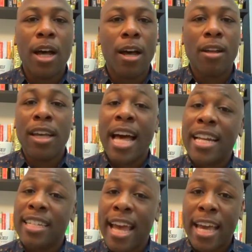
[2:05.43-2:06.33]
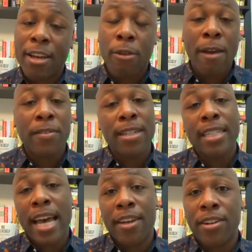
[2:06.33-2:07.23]
contact graphic
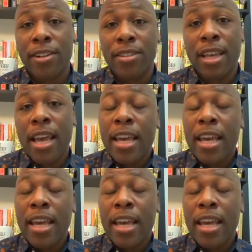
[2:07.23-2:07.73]
designers,